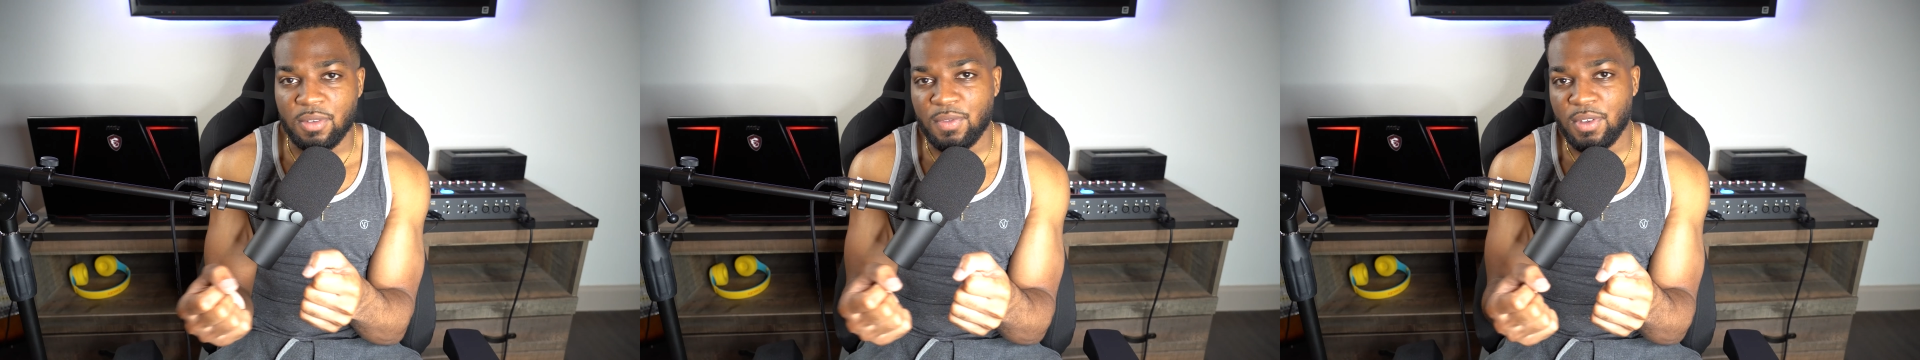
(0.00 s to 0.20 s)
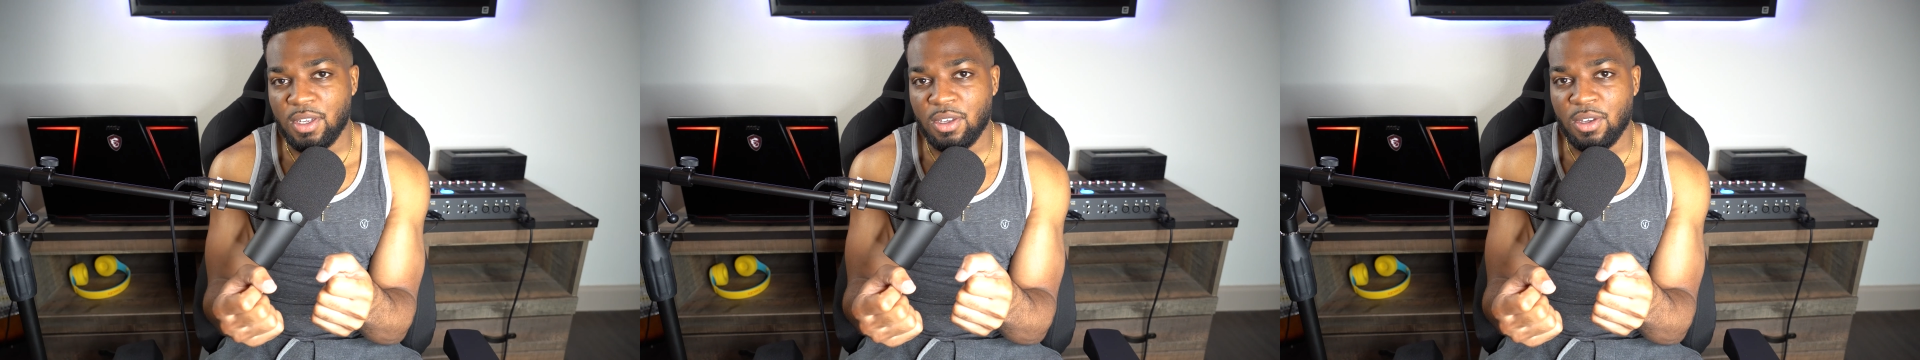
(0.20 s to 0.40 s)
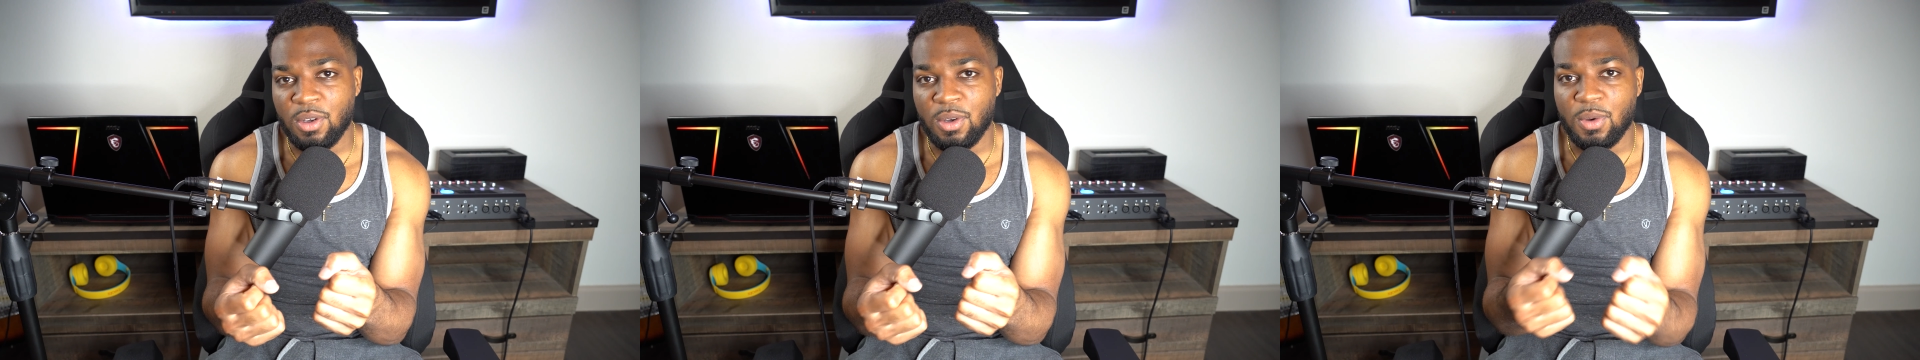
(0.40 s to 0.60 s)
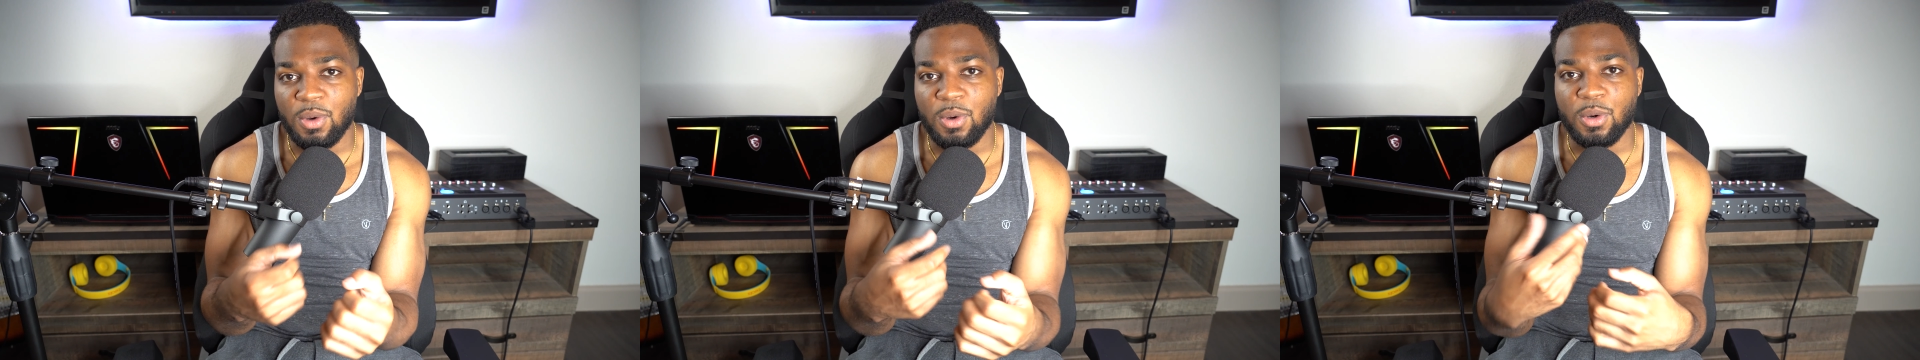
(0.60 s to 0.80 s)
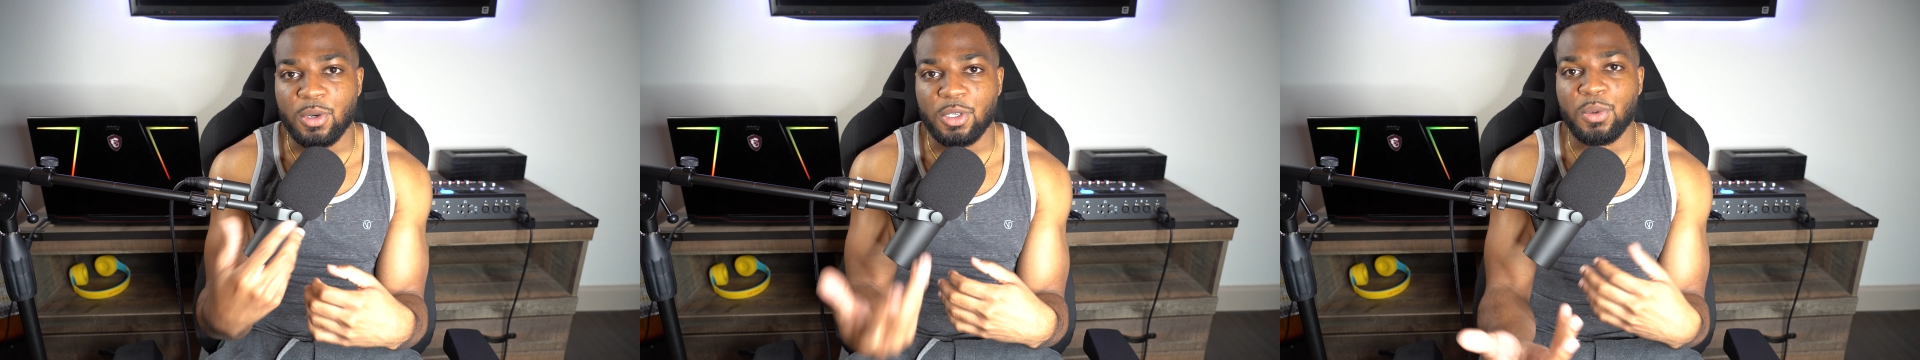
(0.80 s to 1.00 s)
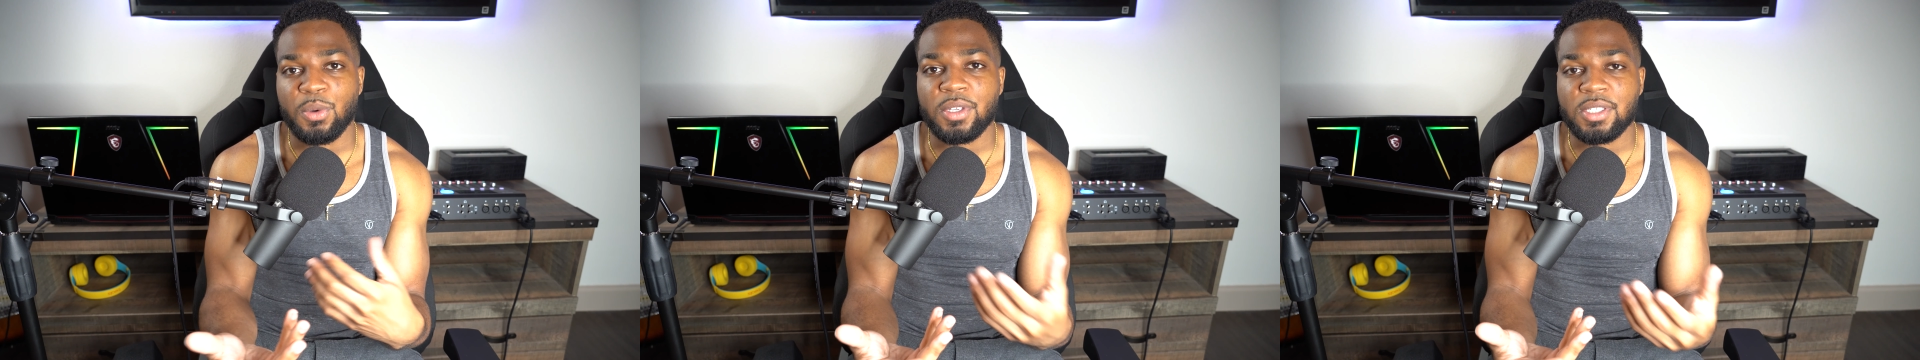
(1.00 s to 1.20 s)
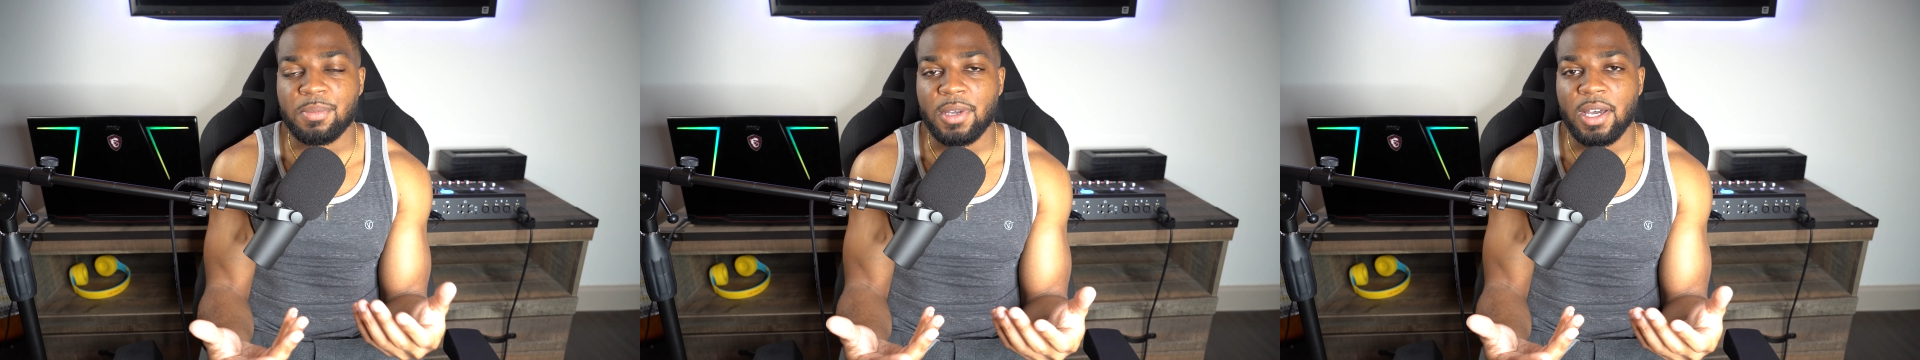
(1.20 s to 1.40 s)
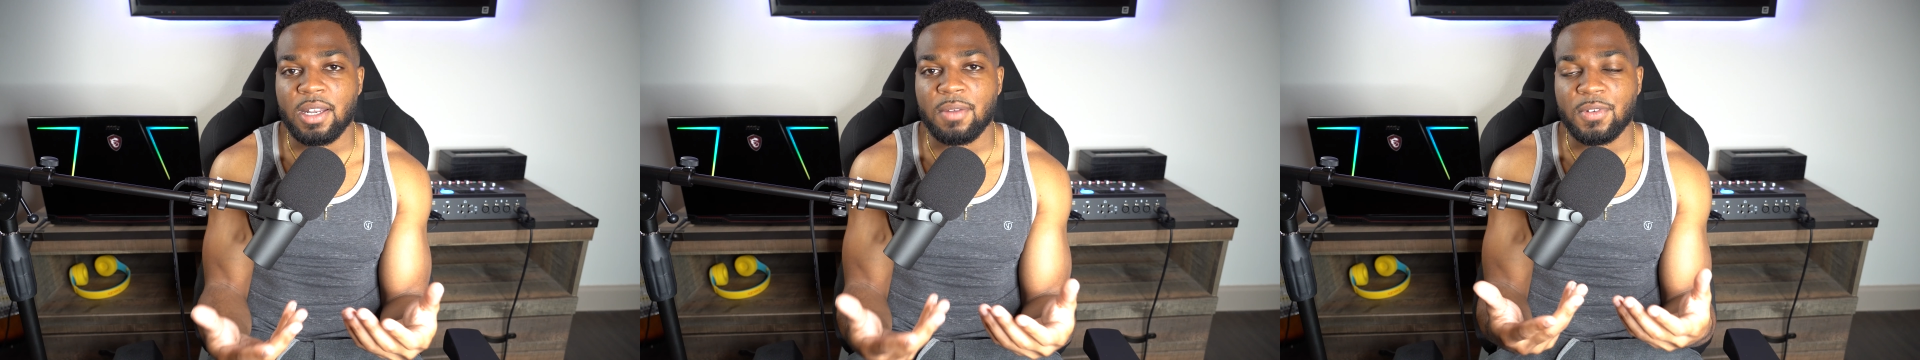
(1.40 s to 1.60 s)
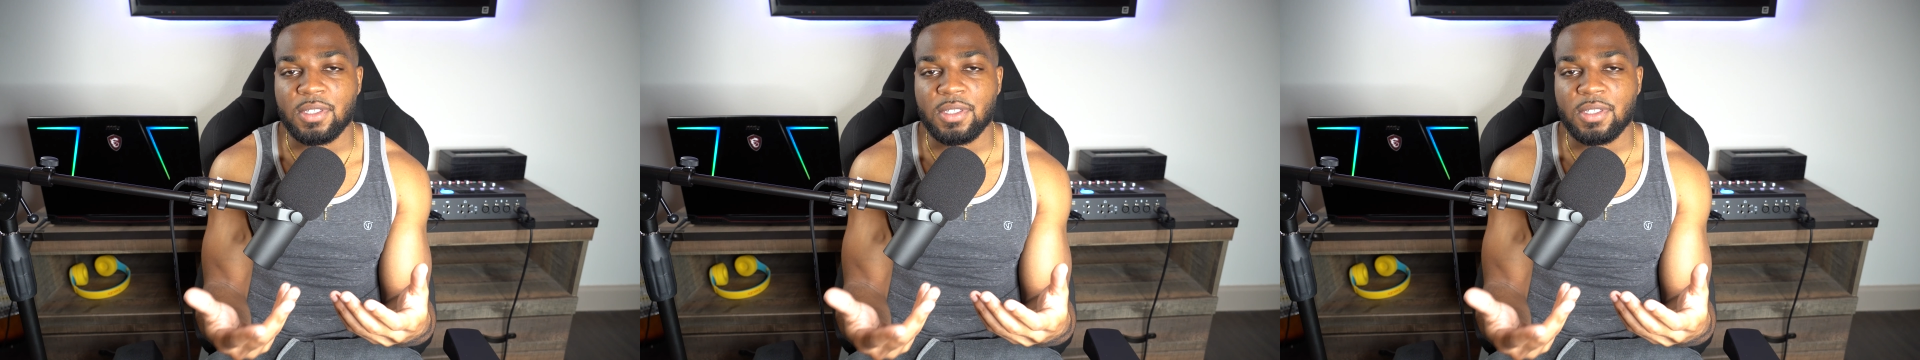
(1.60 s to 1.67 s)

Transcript: video or doing some kind of